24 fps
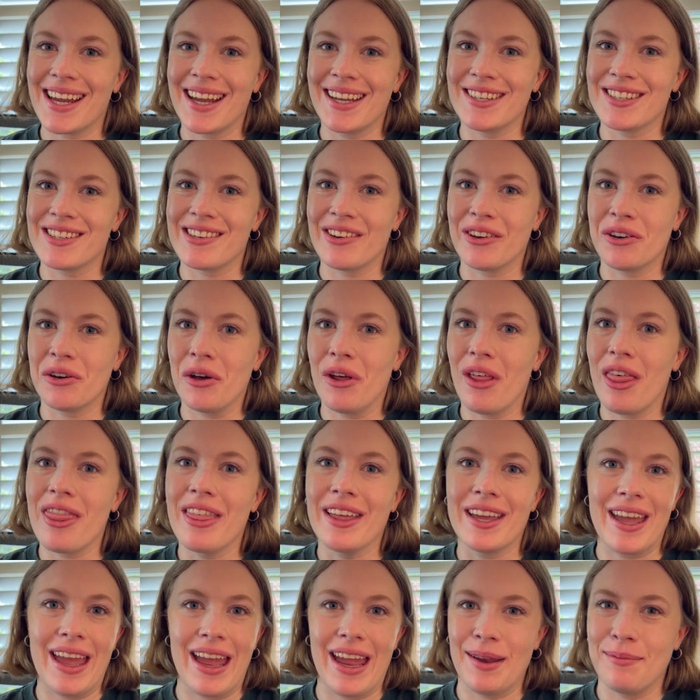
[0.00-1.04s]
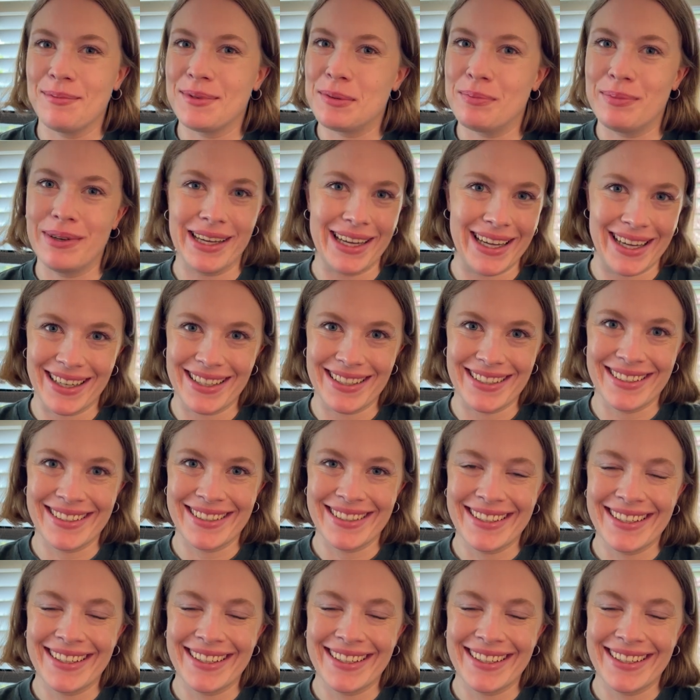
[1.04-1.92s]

until the games begin.